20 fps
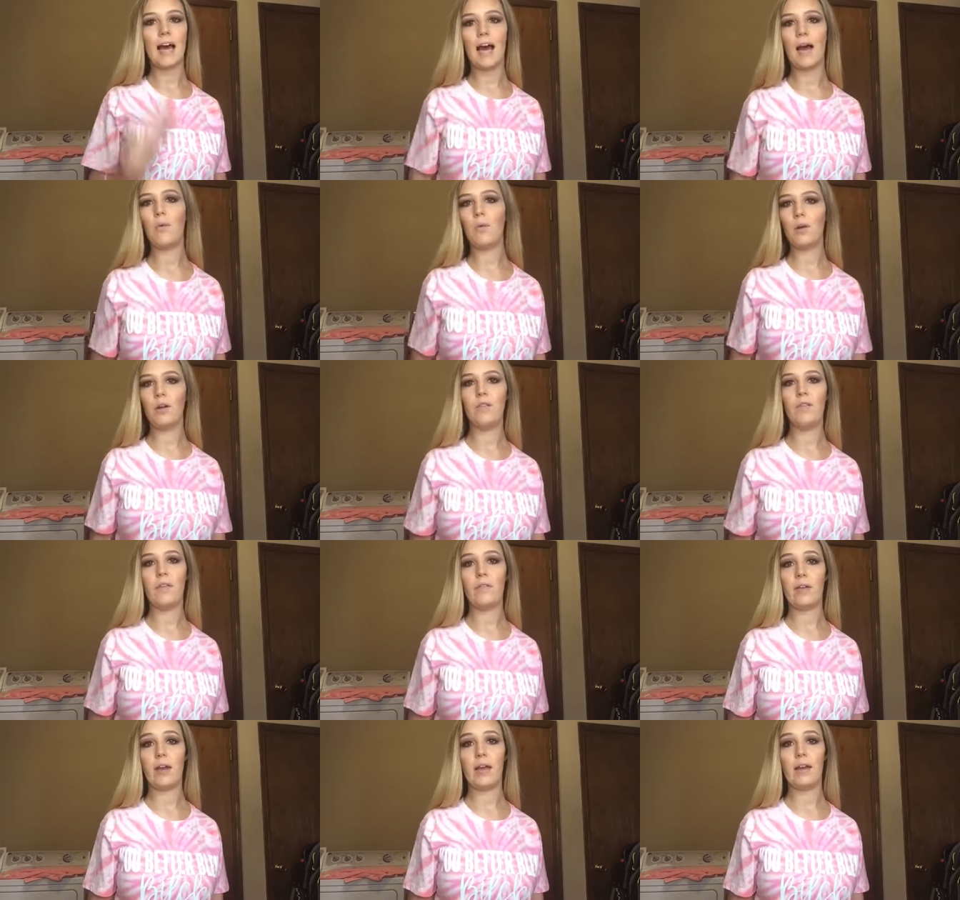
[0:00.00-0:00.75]
I wouldn't have
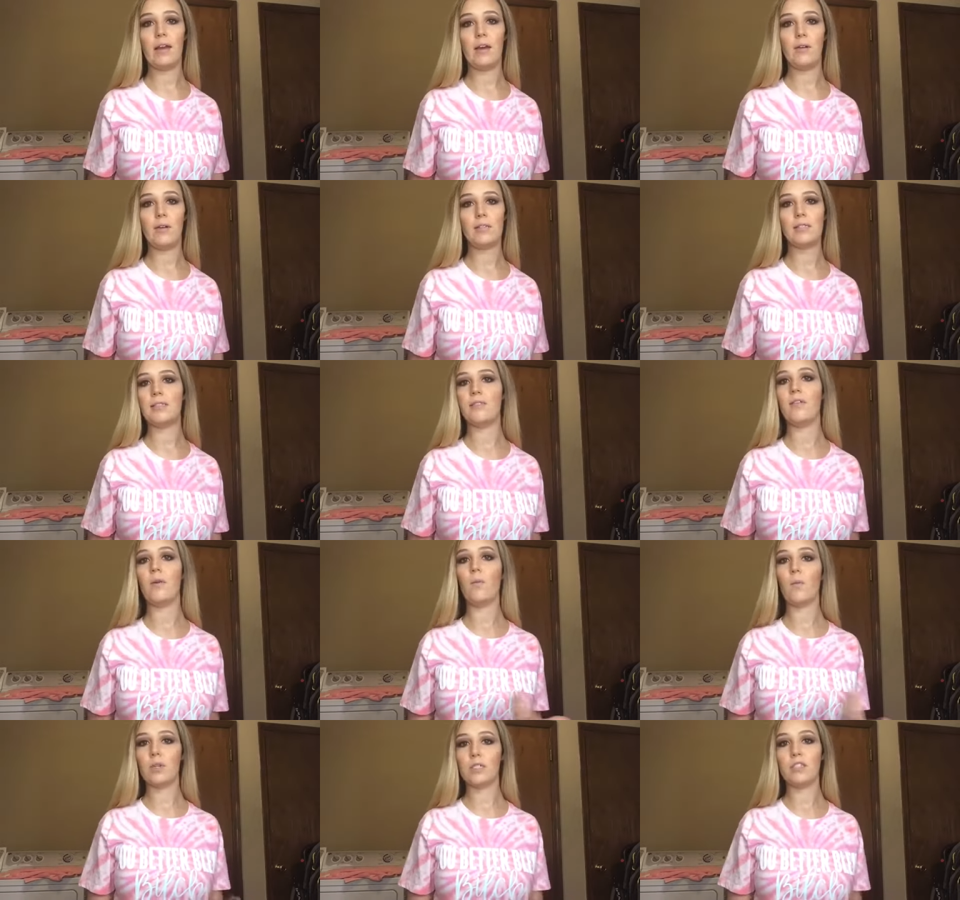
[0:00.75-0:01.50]
even got noticed if
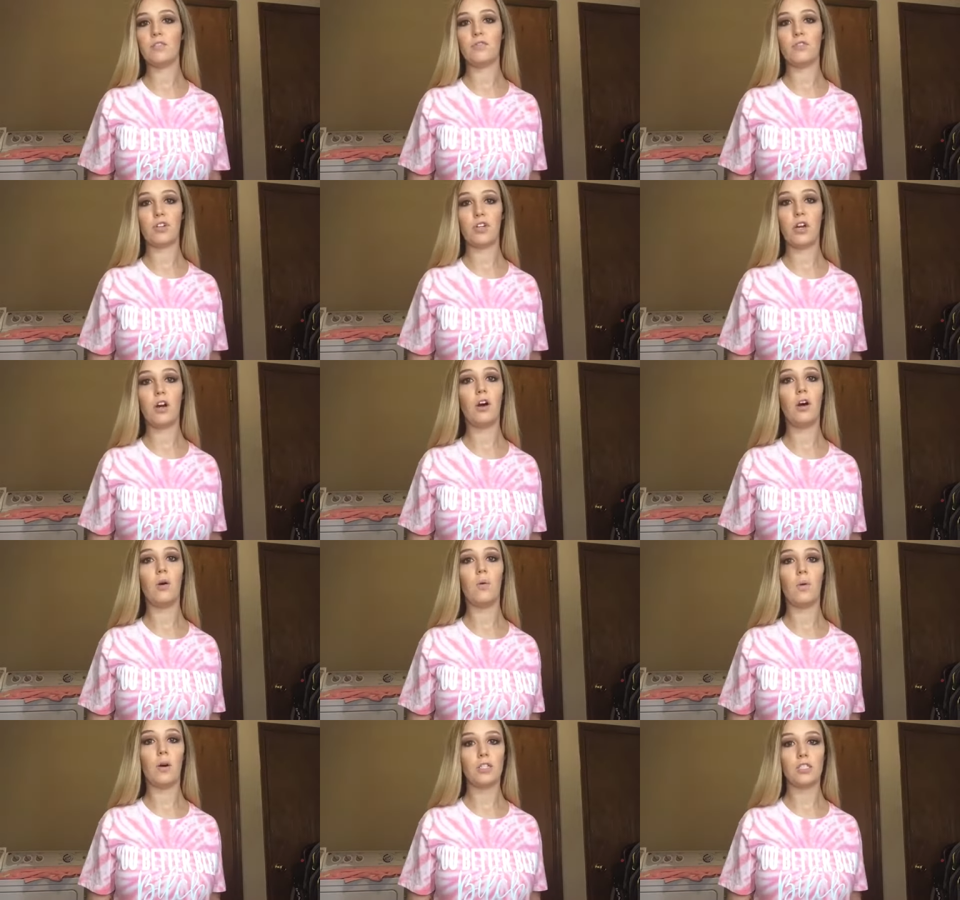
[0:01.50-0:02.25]
it wasn't for
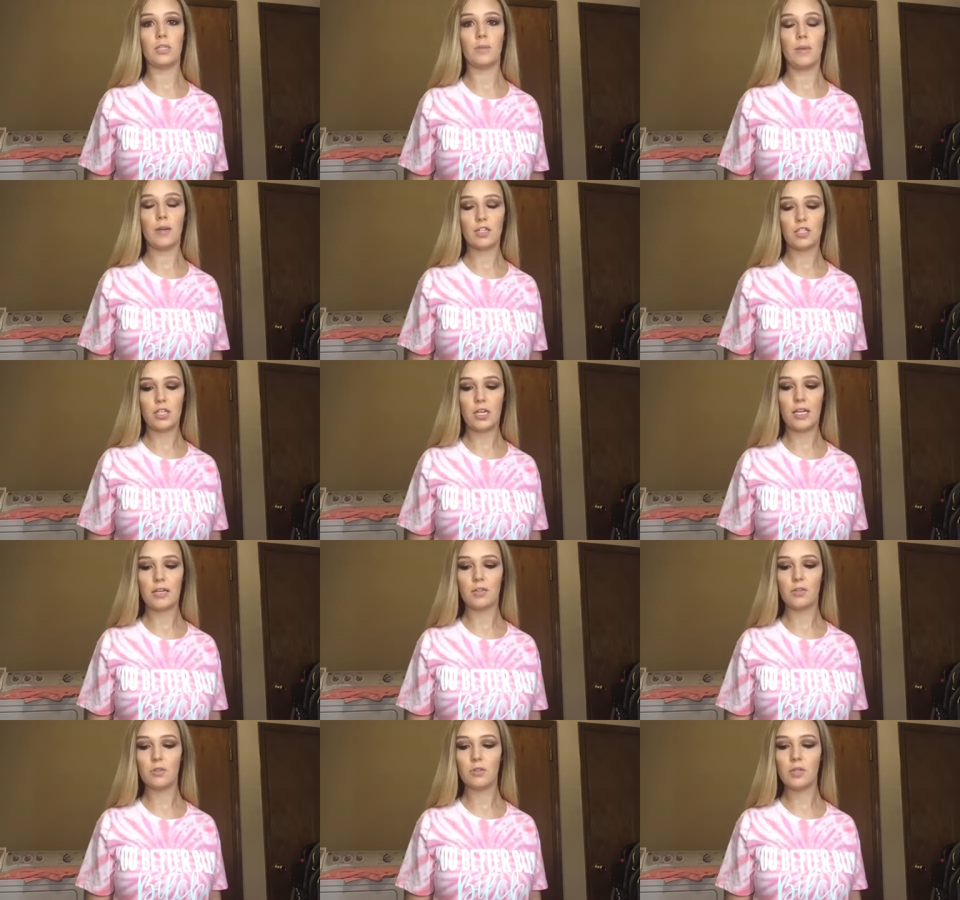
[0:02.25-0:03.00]
y'all watching my
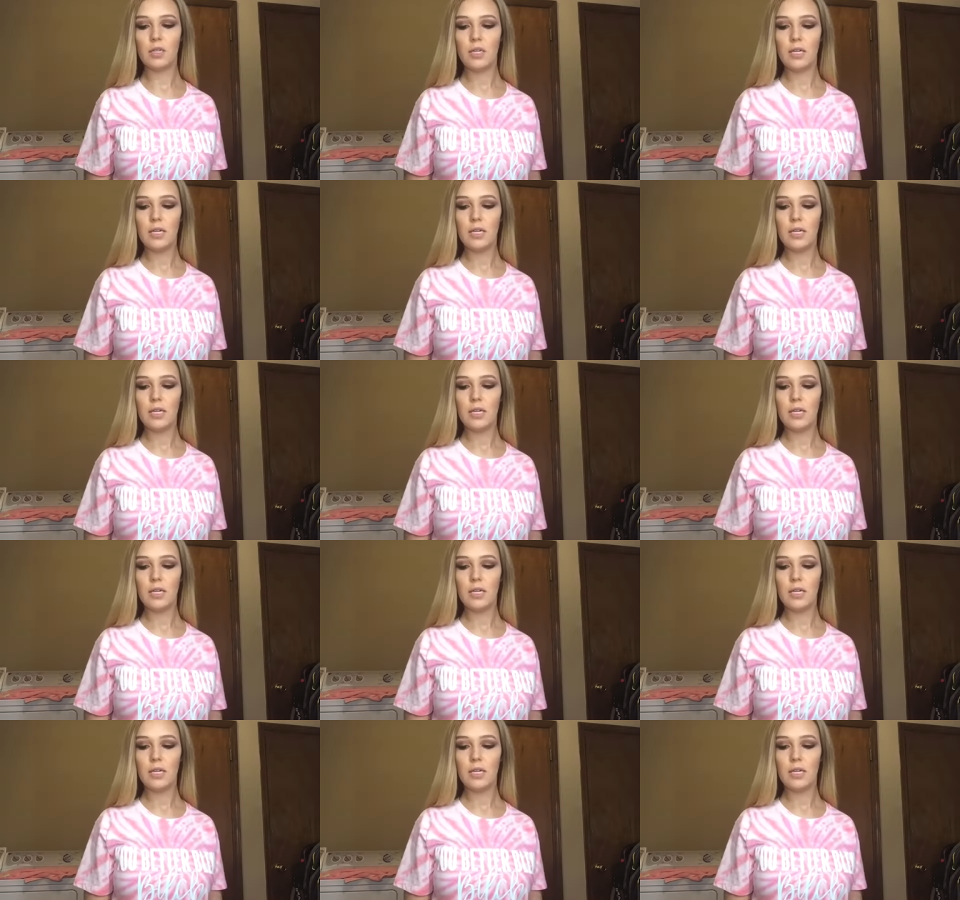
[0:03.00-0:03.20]
channel.